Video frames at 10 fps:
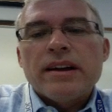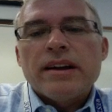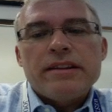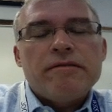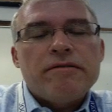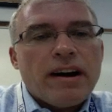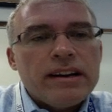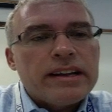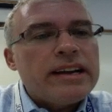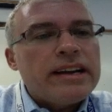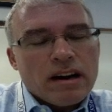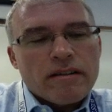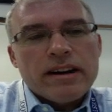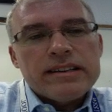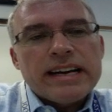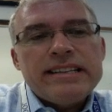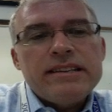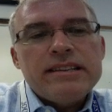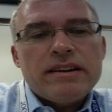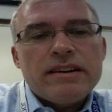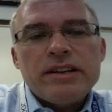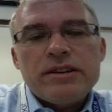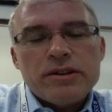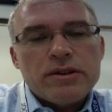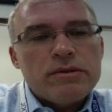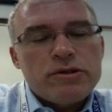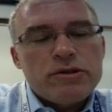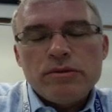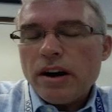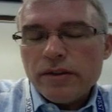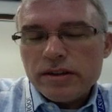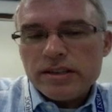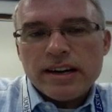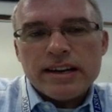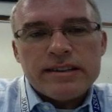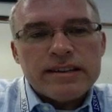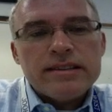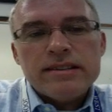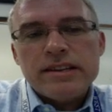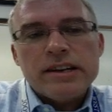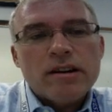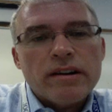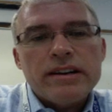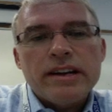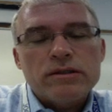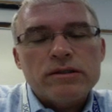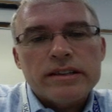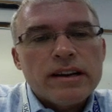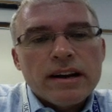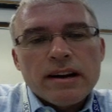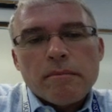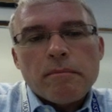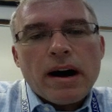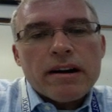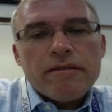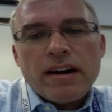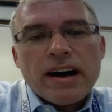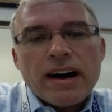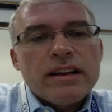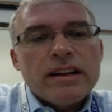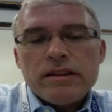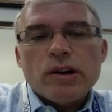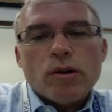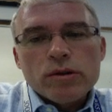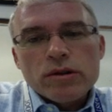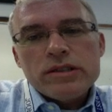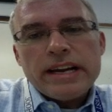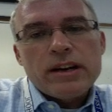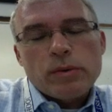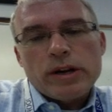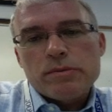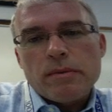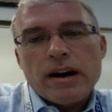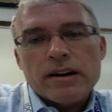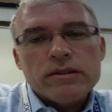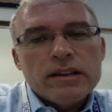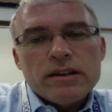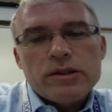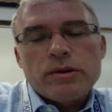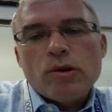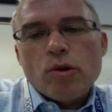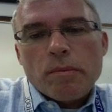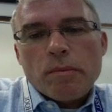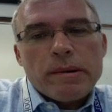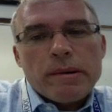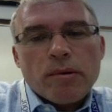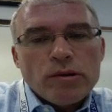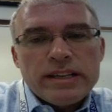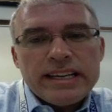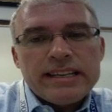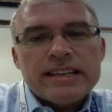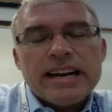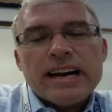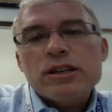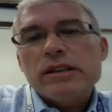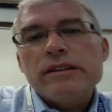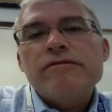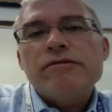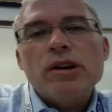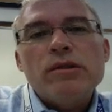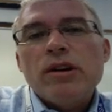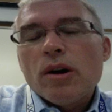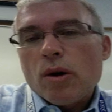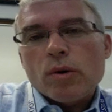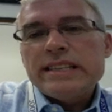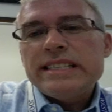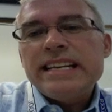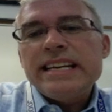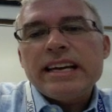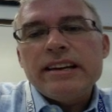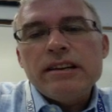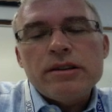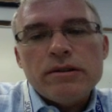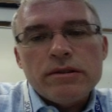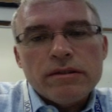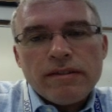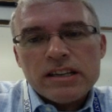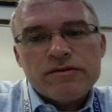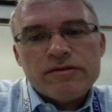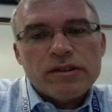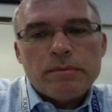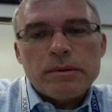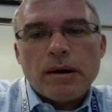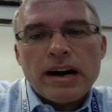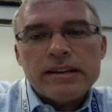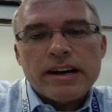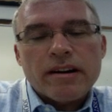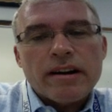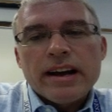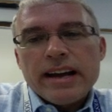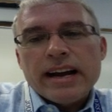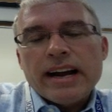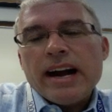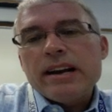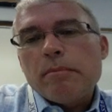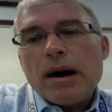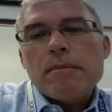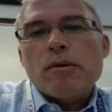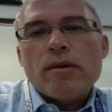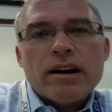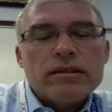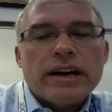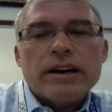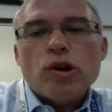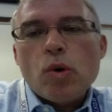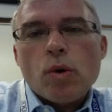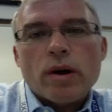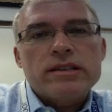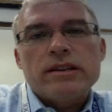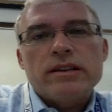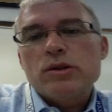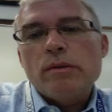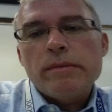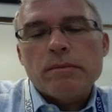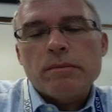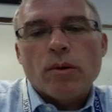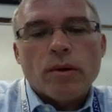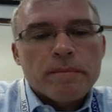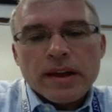And then finally, around 1972, two other scientists, Singer and Nicolson, modified the older sandwich model to incorporate proteins that actually float or sink into the phospholipid bilayer and kind of bob around like corks in a swimming pool.